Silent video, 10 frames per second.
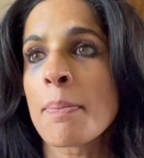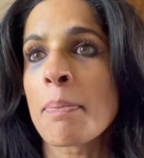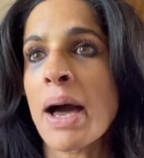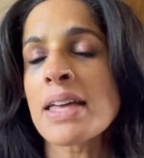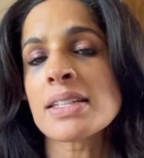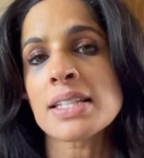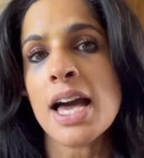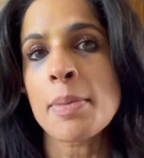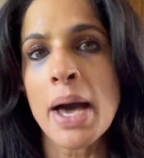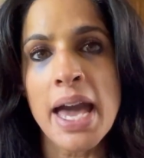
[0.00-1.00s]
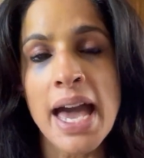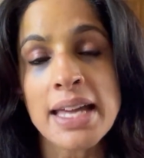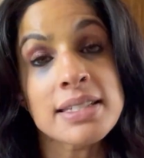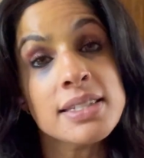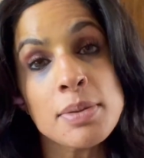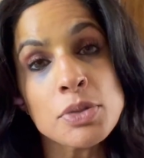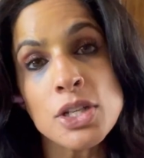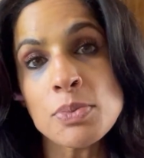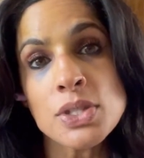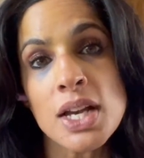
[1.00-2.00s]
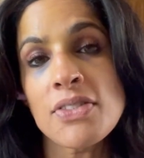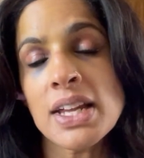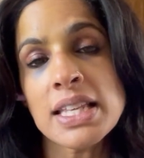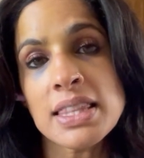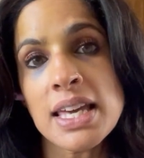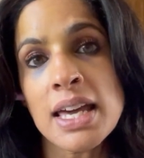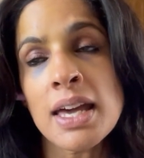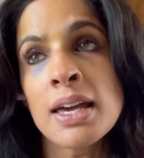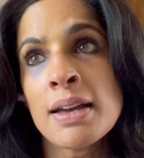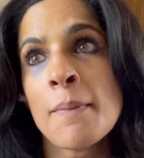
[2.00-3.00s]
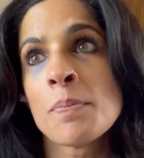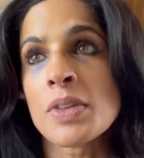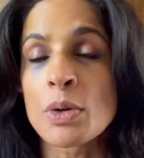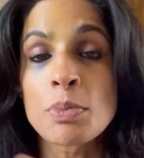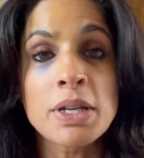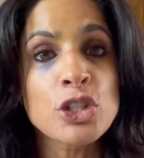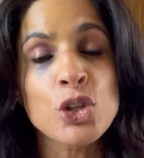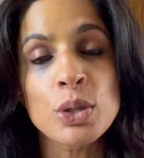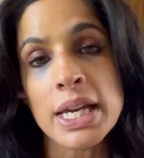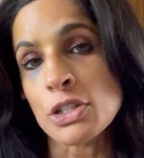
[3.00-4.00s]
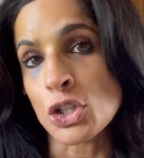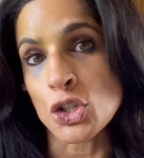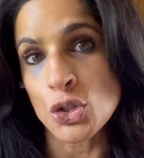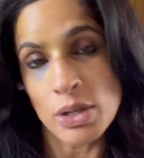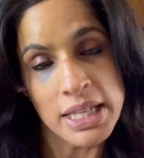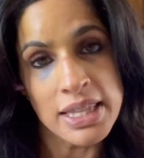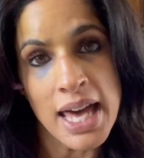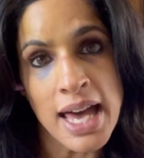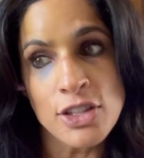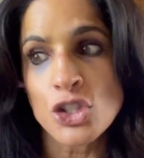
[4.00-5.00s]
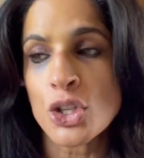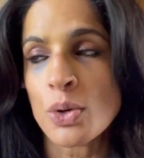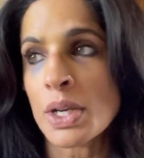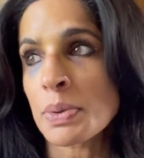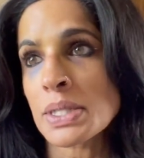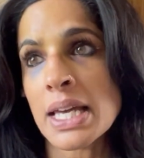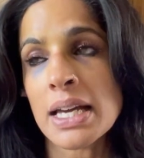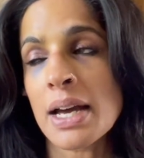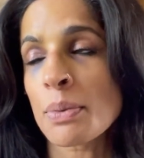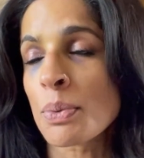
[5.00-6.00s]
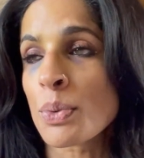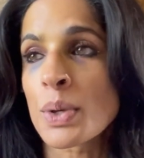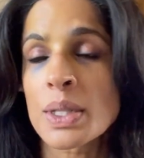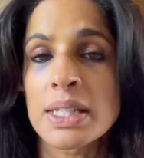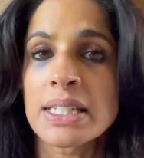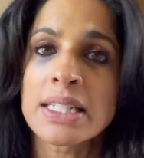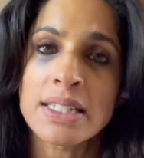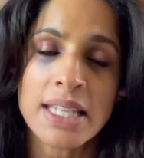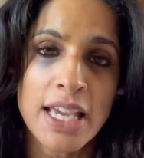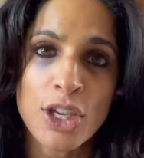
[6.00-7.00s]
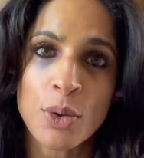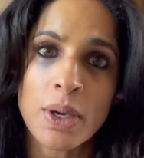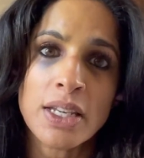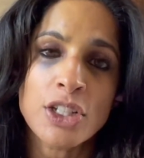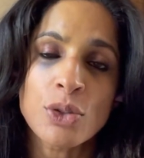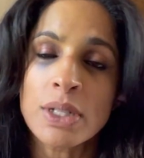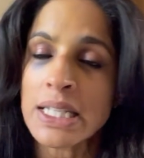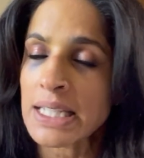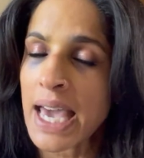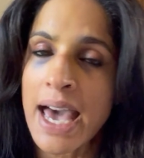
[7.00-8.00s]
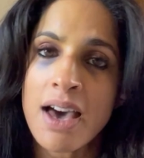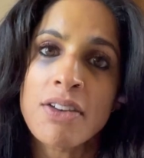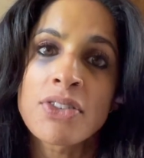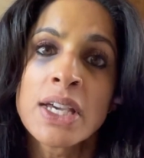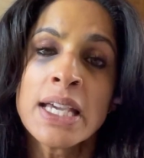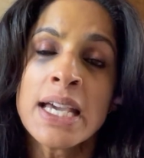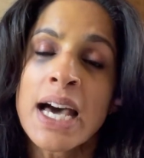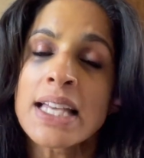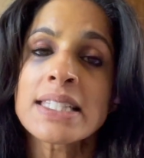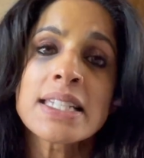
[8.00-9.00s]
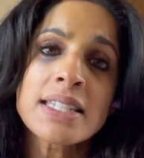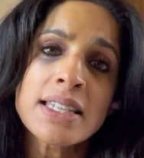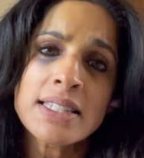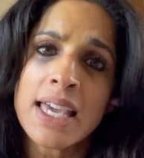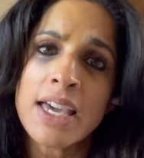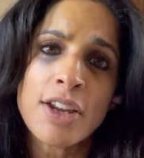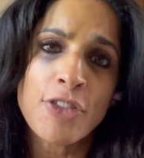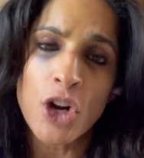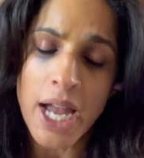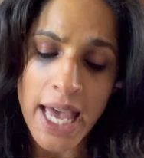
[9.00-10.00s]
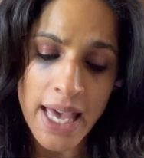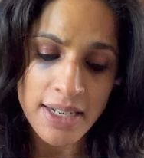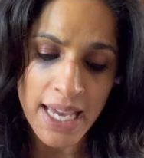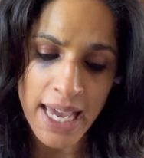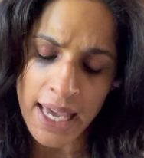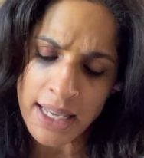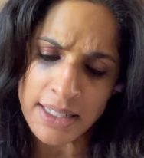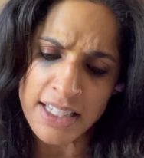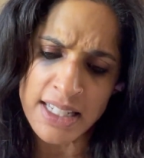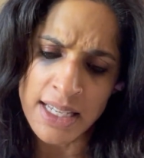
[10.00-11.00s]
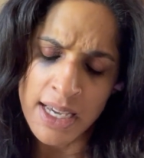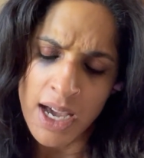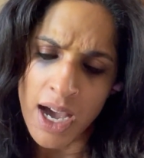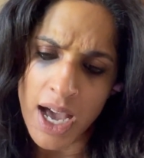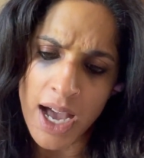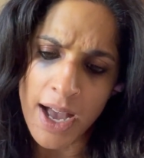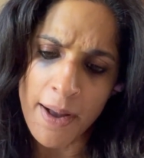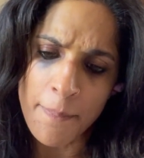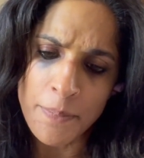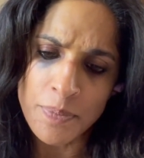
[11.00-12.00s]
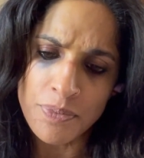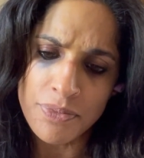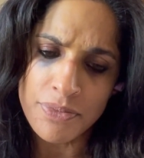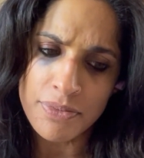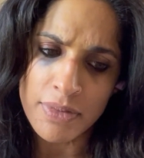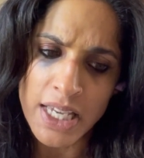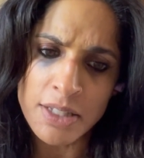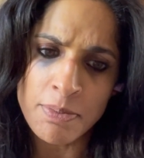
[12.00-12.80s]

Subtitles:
by the time I had symptoms of anything, it would be too late to treat that. So he was like, I really need to take you in and you need to have a CT scan of your head. And as